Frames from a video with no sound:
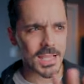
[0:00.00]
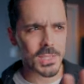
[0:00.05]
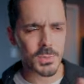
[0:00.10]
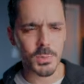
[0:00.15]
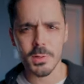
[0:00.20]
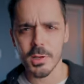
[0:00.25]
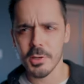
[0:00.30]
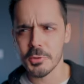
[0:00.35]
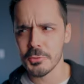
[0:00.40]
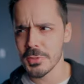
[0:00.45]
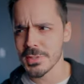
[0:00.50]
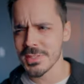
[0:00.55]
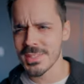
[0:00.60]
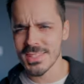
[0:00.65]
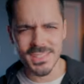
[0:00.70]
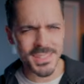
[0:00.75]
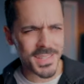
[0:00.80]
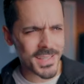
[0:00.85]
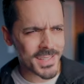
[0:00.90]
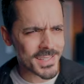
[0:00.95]

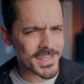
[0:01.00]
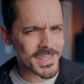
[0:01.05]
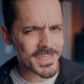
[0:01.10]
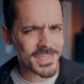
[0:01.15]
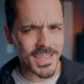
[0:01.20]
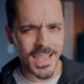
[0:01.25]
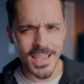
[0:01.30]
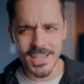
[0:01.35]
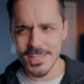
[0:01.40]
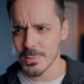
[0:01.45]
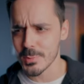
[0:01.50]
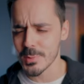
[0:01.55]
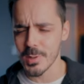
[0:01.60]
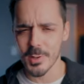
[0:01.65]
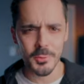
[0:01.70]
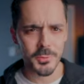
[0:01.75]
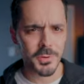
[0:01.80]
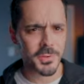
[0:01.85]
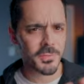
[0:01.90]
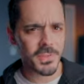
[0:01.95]
X100VI,
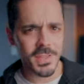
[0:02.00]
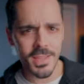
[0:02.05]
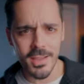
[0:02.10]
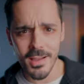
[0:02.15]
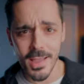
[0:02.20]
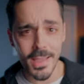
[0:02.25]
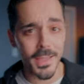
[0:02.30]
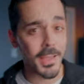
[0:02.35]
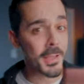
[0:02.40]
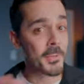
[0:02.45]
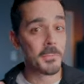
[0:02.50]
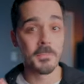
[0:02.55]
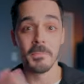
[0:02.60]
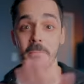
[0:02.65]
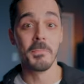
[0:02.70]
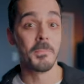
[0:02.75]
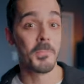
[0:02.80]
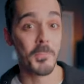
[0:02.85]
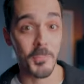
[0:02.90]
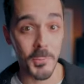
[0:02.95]
X100VI.
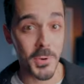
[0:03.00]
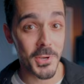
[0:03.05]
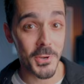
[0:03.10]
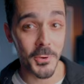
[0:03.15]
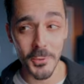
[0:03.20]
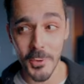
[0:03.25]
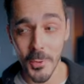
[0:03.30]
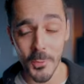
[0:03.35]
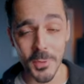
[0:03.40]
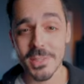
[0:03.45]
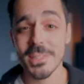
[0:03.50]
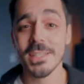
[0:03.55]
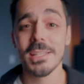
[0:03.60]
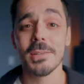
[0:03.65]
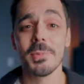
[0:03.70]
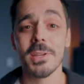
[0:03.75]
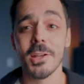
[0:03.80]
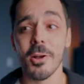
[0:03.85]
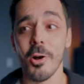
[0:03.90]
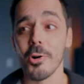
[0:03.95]
We don't know what it's
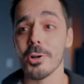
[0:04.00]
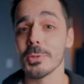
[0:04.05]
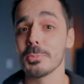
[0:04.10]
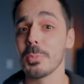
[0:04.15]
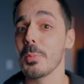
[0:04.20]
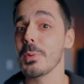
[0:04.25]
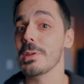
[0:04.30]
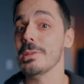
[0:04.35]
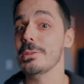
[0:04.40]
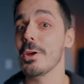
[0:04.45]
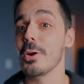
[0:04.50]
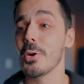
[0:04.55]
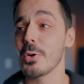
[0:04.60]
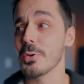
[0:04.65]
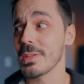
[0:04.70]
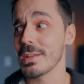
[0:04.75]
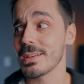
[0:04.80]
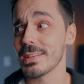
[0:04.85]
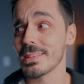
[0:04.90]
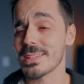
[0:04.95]
gonna be called, but we
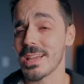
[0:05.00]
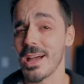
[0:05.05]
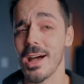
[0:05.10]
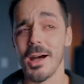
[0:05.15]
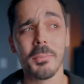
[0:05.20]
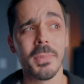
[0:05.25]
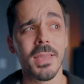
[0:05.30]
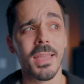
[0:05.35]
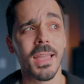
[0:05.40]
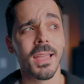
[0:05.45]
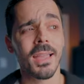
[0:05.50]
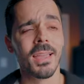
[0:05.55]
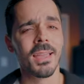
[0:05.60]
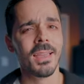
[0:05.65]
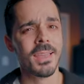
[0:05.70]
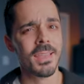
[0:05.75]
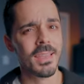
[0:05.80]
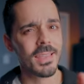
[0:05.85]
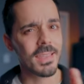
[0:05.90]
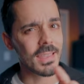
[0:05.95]
know that it's coming
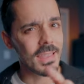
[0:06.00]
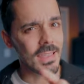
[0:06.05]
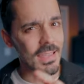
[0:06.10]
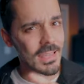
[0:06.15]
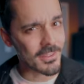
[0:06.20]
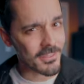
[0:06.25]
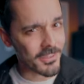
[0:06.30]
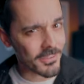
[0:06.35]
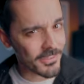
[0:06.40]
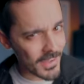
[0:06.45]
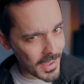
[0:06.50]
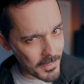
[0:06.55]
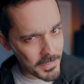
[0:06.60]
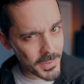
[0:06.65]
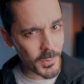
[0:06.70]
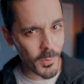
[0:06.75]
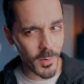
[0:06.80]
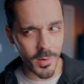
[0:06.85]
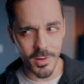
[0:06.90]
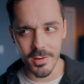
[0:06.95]
in
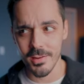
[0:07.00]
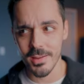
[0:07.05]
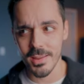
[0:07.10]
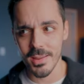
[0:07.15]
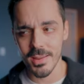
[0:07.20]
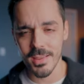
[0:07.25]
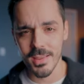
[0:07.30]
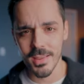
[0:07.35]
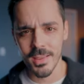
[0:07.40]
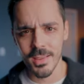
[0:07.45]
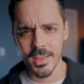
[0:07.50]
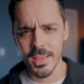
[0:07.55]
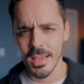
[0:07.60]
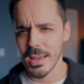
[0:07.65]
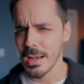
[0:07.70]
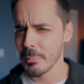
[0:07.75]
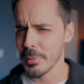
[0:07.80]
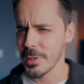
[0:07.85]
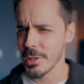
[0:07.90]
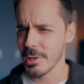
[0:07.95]
February,
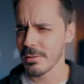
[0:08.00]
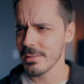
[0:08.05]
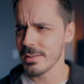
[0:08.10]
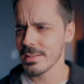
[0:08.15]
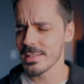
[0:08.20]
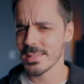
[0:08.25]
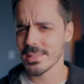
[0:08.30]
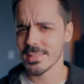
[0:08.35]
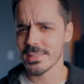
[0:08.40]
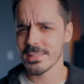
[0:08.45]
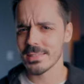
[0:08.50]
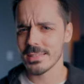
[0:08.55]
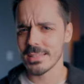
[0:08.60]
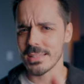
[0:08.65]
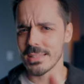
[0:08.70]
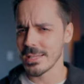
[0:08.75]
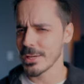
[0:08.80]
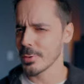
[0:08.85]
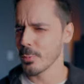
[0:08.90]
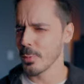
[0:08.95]
and I'm curious
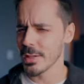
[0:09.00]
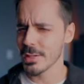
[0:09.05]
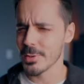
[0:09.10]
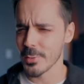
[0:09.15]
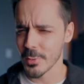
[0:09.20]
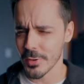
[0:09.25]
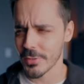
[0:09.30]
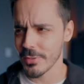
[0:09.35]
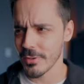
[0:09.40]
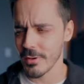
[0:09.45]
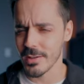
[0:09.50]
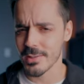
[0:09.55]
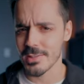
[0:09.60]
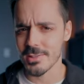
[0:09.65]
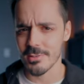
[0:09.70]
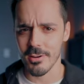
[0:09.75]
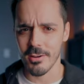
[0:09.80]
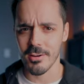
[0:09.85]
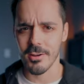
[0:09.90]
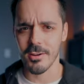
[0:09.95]
to hear what your
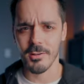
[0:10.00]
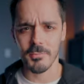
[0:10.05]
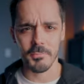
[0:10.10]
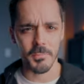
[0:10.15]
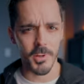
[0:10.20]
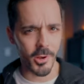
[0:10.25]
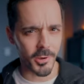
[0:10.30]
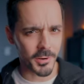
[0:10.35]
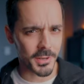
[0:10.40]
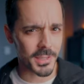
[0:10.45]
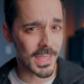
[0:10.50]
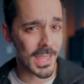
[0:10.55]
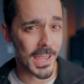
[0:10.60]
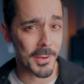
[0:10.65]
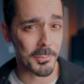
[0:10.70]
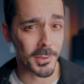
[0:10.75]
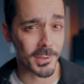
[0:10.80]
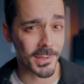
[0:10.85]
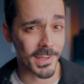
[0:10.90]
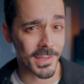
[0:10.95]
thoughts are on a
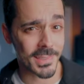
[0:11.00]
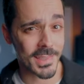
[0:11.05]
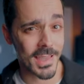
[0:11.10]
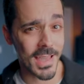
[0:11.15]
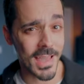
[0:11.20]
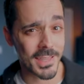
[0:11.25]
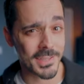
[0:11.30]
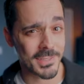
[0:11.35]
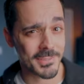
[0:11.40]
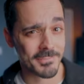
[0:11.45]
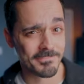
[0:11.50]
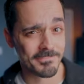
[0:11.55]
camera like that.